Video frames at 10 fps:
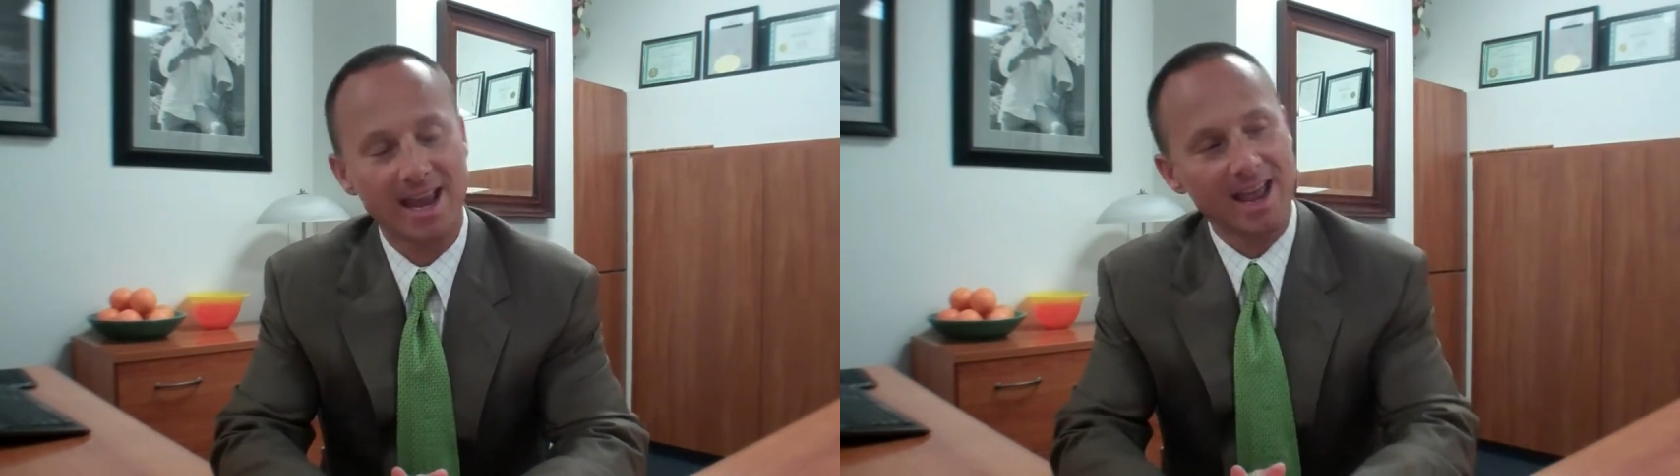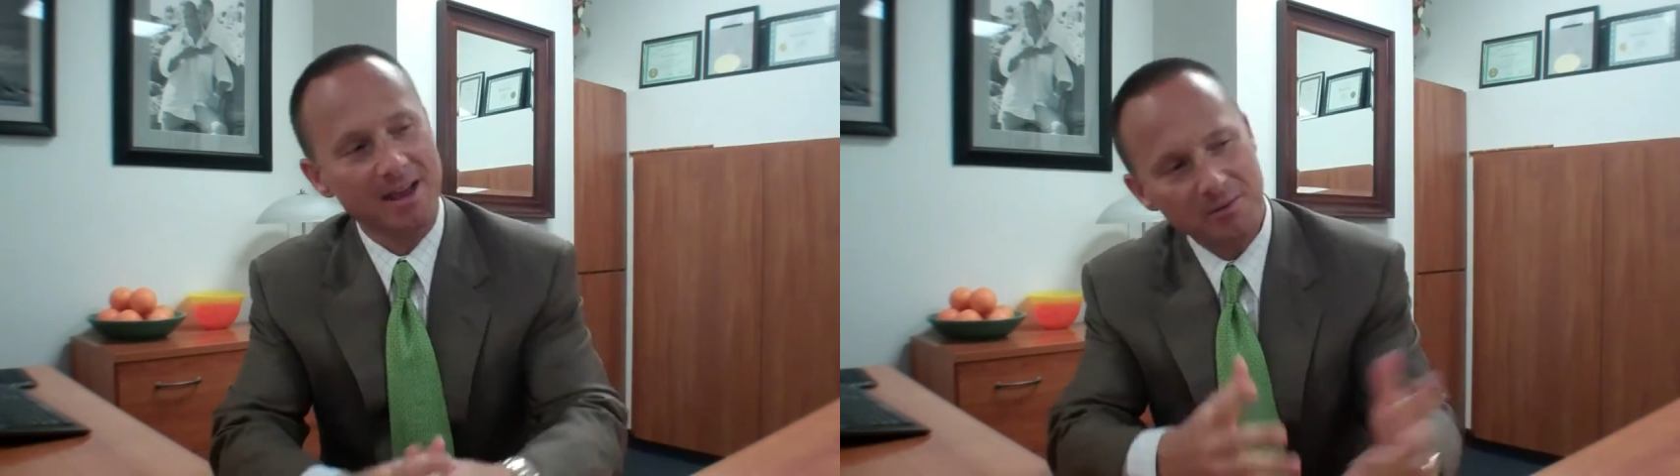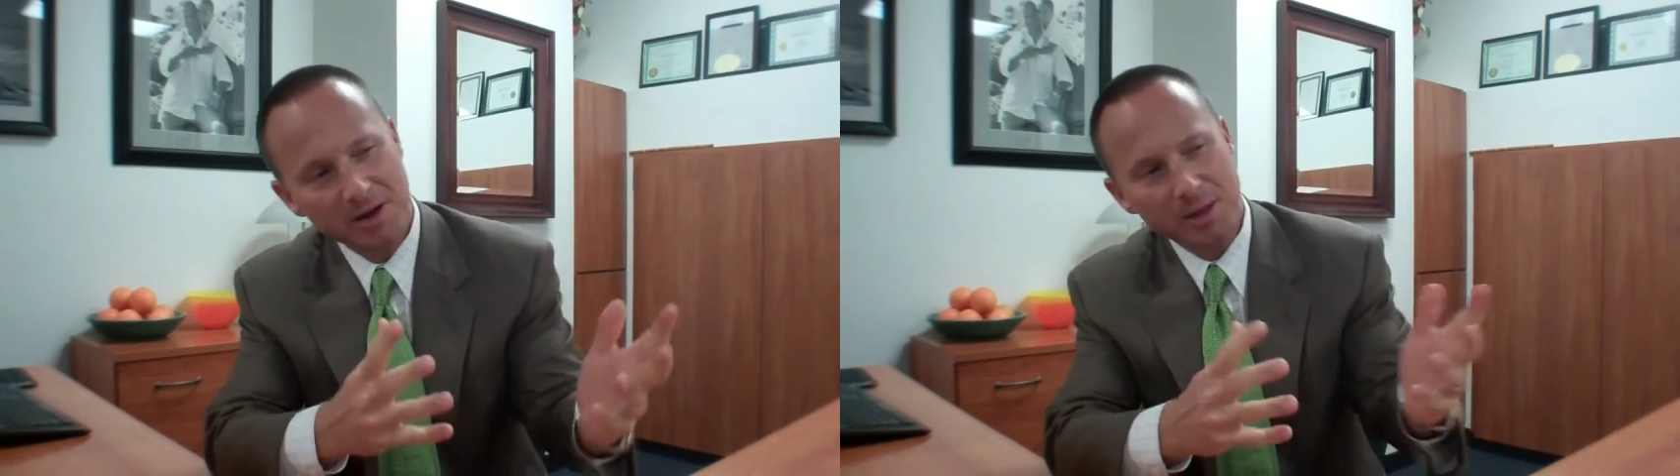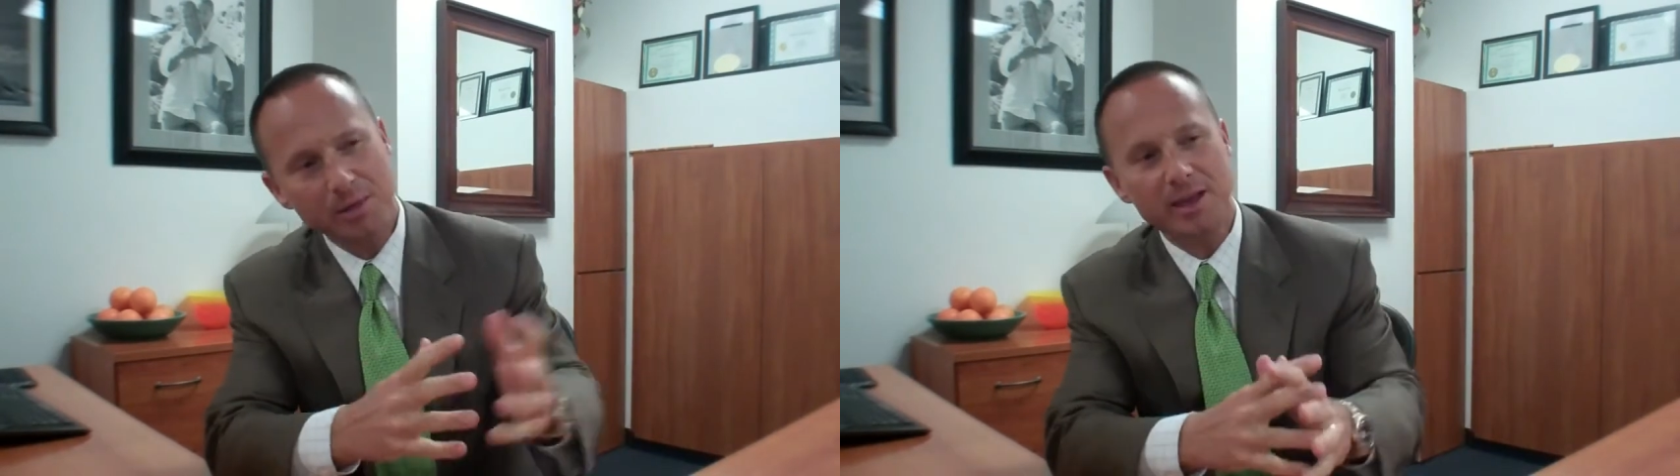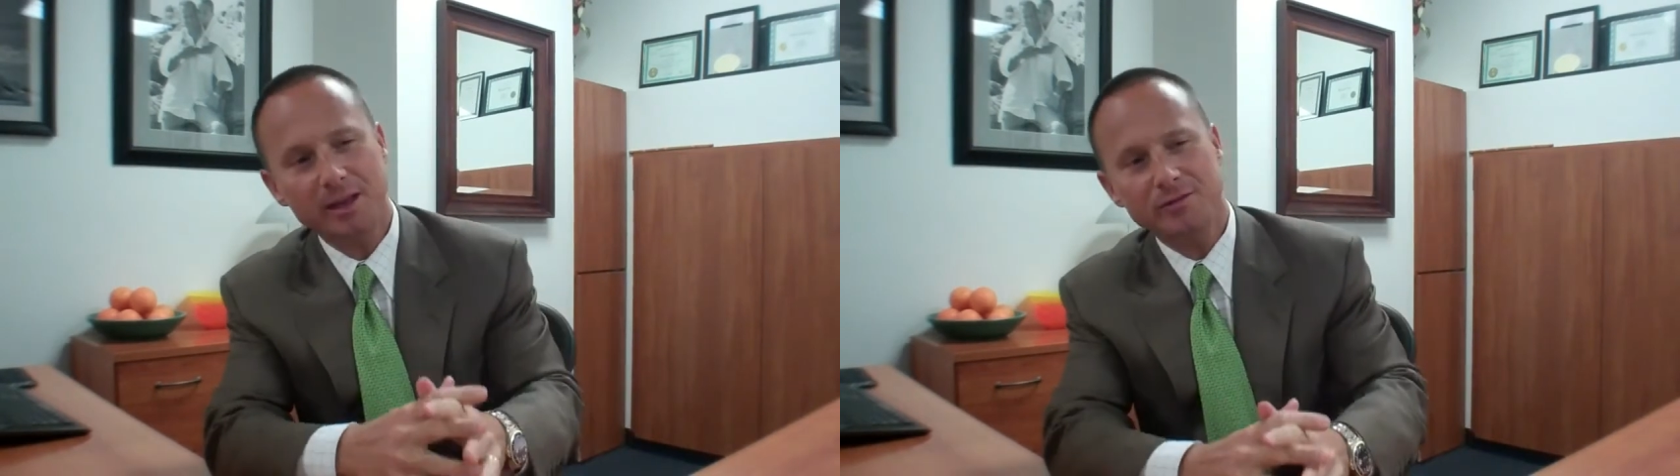hey, what do you
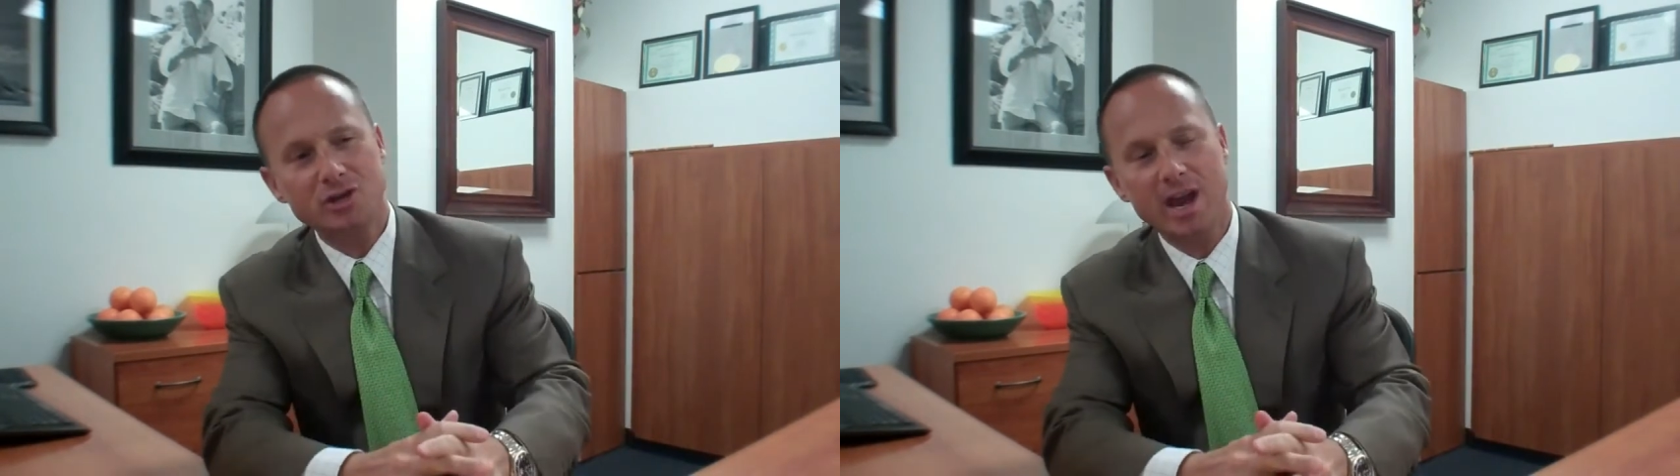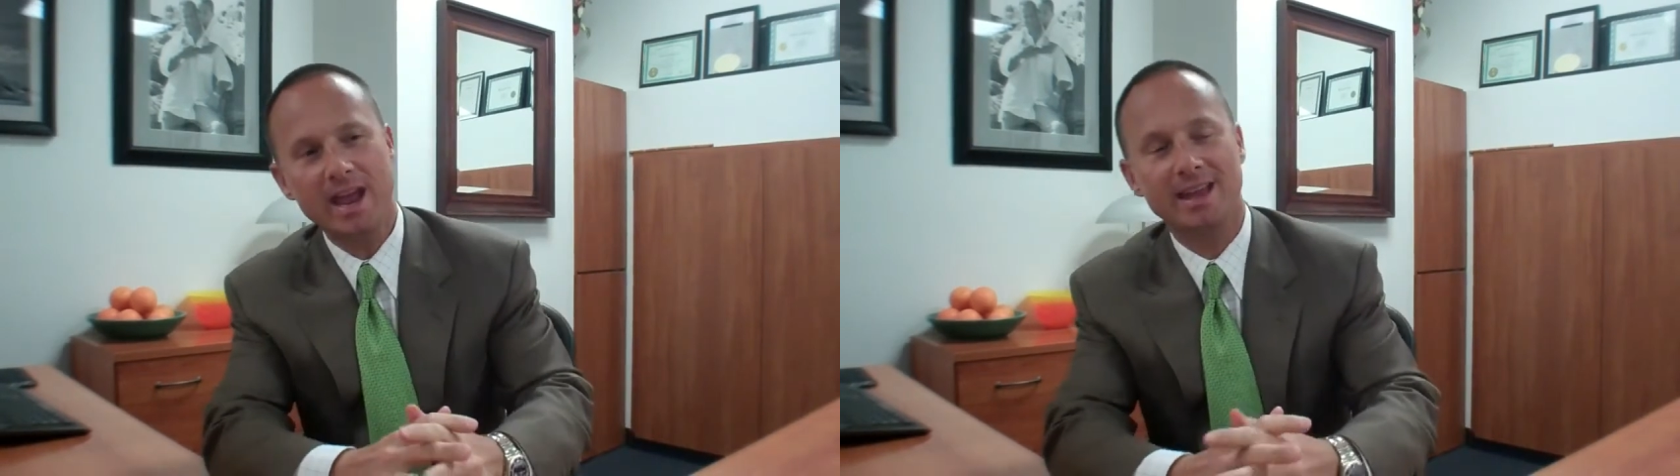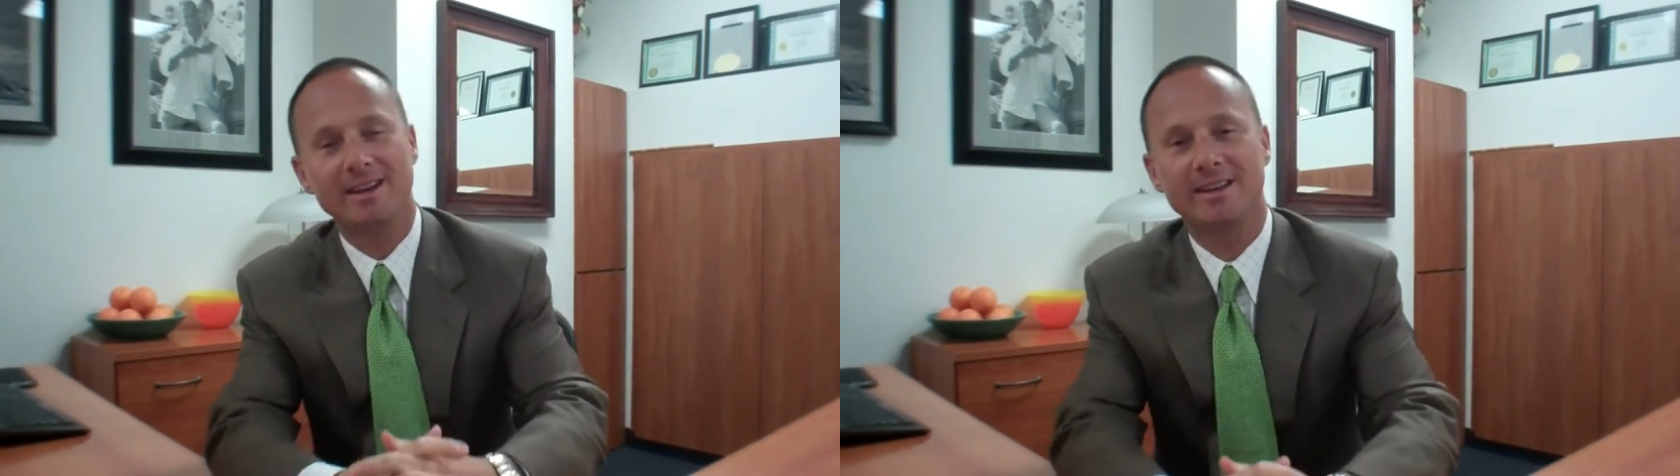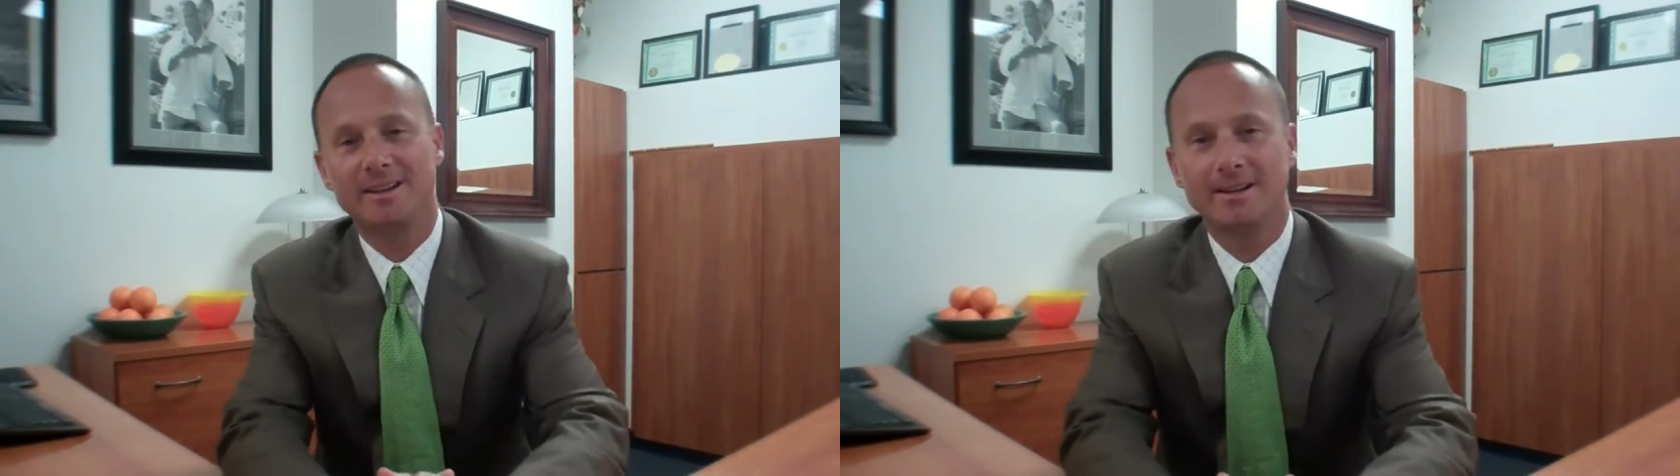think of Jane?